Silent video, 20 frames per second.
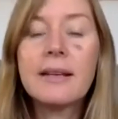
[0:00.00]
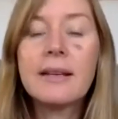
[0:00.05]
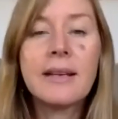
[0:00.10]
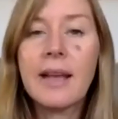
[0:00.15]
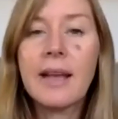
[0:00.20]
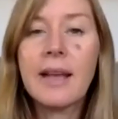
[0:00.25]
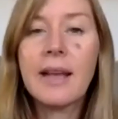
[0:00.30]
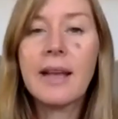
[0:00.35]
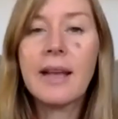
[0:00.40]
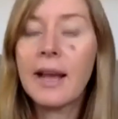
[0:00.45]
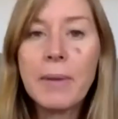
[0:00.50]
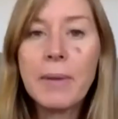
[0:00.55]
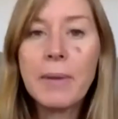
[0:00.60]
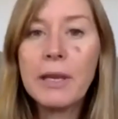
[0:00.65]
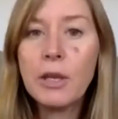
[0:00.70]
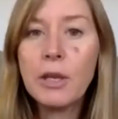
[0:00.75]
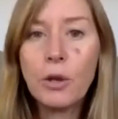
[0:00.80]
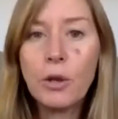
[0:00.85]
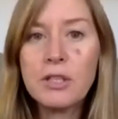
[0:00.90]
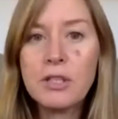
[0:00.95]
cannot be
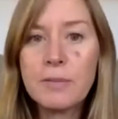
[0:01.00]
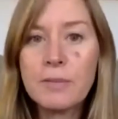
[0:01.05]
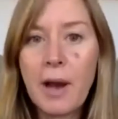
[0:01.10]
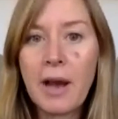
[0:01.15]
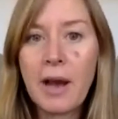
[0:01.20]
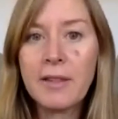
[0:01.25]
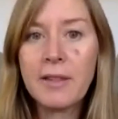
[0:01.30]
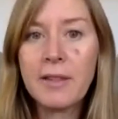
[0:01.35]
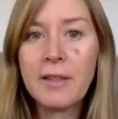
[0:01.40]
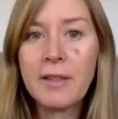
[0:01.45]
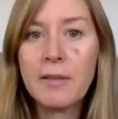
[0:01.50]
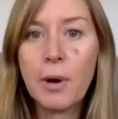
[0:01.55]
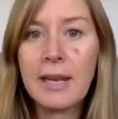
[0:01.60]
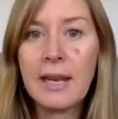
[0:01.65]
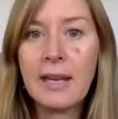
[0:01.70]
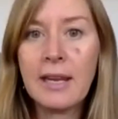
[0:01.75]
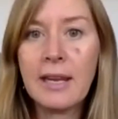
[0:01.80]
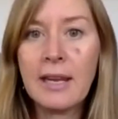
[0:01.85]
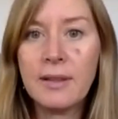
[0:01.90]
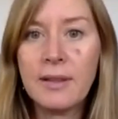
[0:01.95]
used by the body
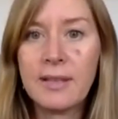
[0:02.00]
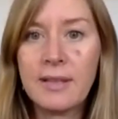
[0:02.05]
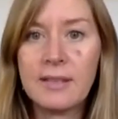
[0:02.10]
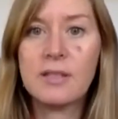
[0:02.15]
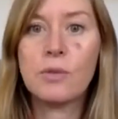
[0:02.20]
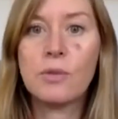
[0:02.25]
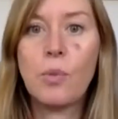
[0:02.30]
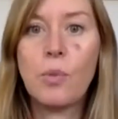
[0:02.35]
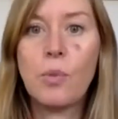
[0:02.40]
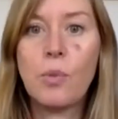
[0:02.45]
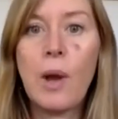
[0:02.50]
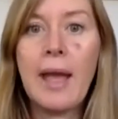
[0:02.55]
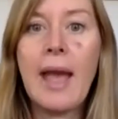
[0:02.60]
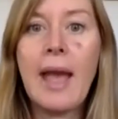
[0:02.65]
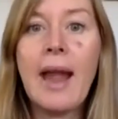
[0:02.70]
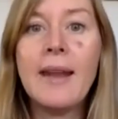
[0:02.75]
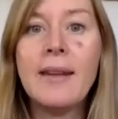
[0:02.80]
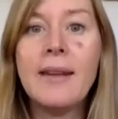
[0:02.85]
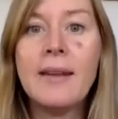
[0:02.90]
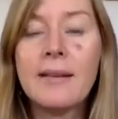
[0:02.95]
in this way,
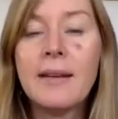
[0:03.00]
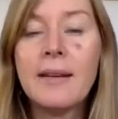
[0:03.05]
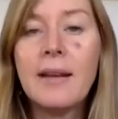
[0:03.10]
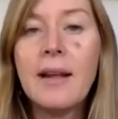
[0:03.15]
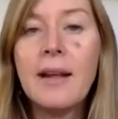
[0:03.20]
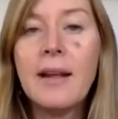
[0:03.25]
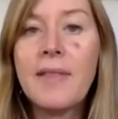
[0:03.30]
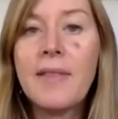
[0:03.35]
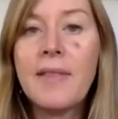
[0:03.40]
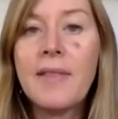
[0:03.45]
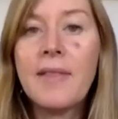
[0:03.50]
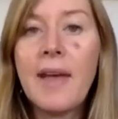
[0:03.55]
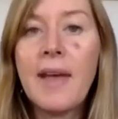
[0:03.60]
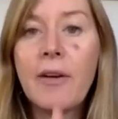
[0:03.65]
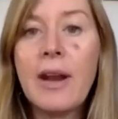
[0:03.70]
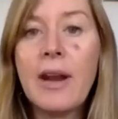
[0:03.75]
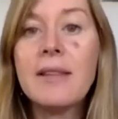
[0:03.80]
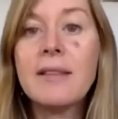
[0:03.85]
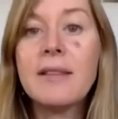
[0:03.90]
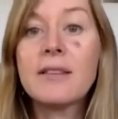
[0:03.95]
and they
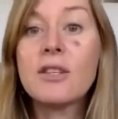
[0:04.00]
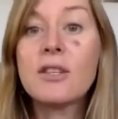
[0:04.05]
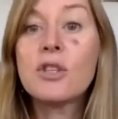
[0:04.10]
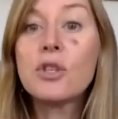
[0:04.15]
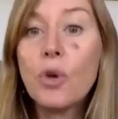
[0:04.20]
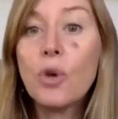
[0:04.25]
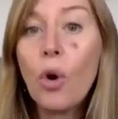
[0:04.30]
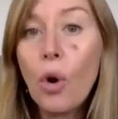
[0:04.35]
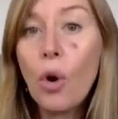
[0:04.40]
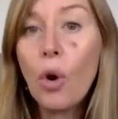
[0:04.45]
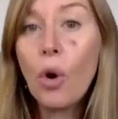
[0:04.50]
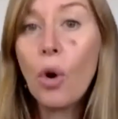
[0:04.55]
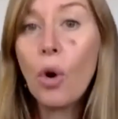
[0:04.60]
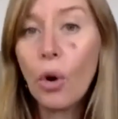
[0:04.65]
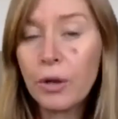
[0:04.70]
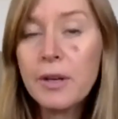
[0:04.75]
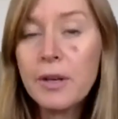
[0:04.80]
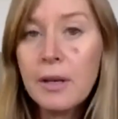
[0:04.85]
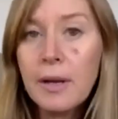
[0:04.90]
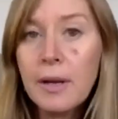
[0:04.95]
are either
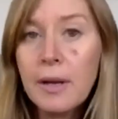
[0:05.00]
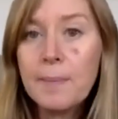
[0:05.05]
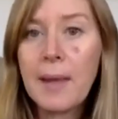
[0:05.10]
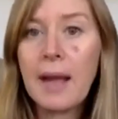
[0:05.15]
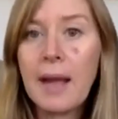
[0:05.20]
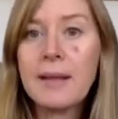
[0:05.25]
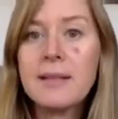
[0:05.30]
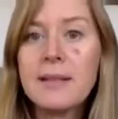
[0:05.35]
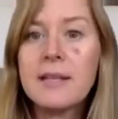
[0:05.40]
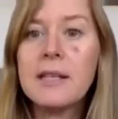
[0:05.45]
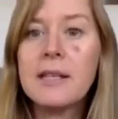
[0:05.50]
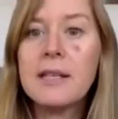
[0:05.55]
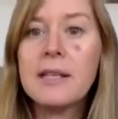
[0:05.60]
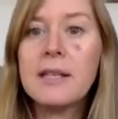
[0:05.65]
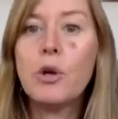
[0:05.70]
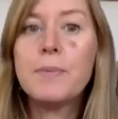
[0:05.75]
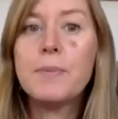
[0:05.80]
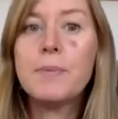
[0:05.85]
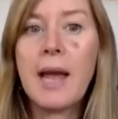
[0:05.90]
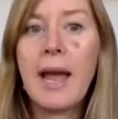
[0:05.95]
stored until
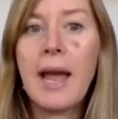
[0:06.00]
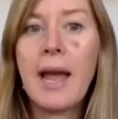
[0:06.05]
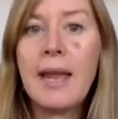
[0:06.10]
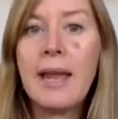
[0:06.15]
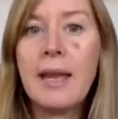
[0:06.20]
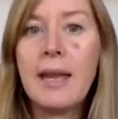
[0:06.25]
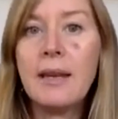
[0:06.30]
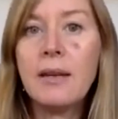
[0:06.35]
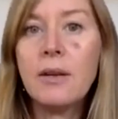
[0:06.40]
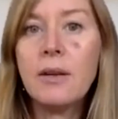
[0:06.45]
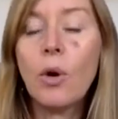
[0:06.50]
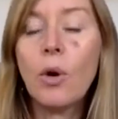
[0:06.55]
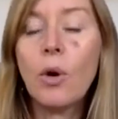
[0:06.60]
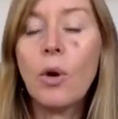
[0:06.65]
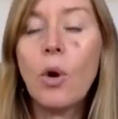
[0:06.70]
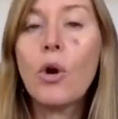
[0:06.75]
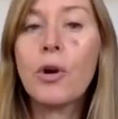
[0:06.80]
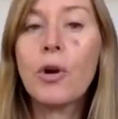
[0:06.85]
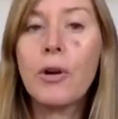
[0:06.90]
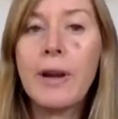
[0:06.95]
you obtain
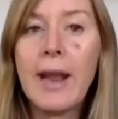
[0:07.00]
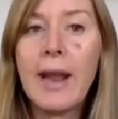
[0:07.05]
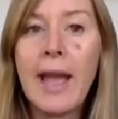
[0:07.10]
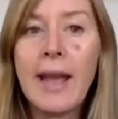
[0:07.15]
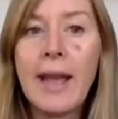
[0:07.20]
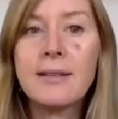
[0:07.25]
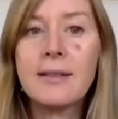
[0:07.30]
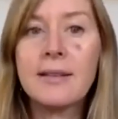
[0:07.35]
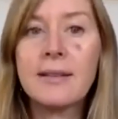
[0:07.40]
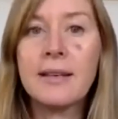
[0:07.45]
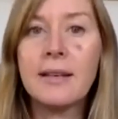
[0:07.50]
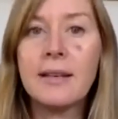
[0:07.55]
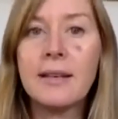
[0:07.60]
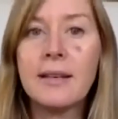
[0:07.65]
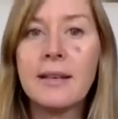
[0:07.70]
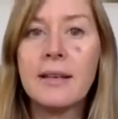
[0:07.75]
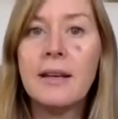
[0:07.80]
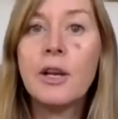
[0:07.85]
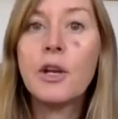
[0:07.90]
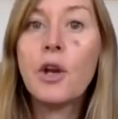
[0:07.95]
or create
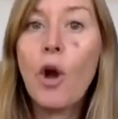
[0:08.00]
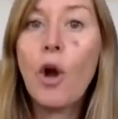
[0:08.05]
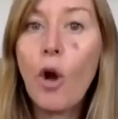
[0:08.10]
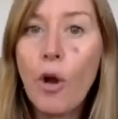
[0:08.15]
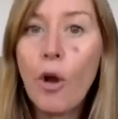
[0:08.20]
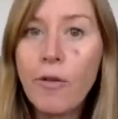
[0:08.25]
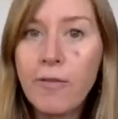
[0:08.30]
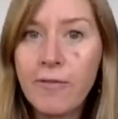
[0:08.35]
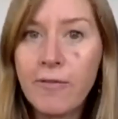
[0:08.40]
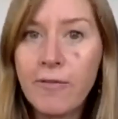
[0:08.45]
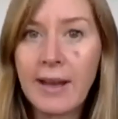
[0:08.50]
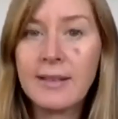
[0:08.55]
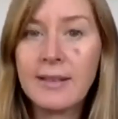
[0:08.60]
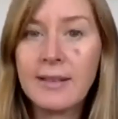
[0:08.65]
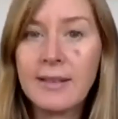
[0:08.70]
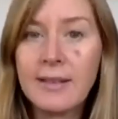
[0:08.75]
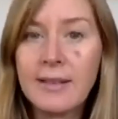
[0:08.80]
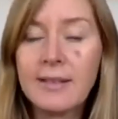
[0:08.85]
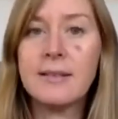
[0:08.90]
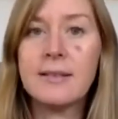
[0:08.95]
the
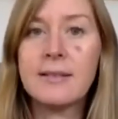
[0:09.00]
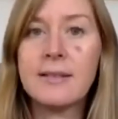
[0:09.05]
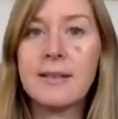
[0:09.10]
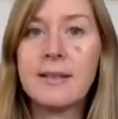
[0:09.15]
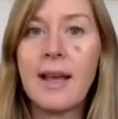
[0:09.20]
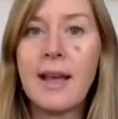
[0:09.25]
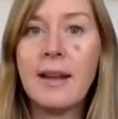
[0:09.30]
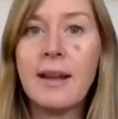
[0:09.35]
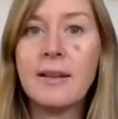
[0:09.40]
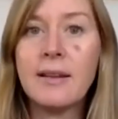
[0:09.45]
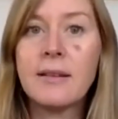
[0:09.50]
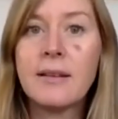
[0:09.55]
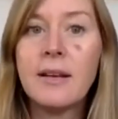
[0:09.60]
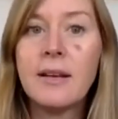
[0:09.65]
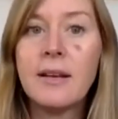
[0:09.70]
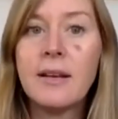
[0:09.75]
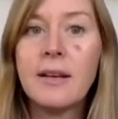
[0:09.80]
cofactors and